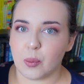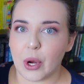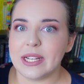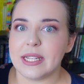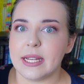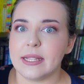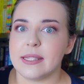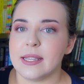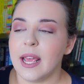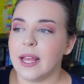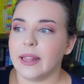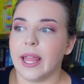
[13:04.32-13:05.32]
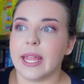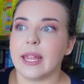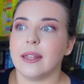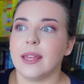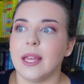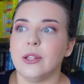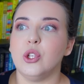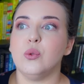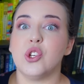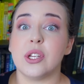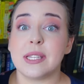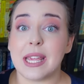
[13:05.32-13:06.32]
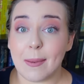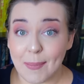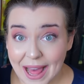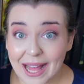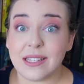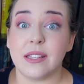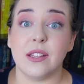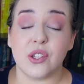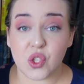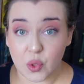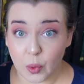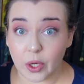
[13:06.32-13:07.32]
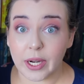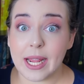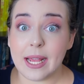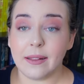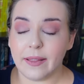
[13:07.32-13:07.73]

Apprentice, like, can you just get back to the story?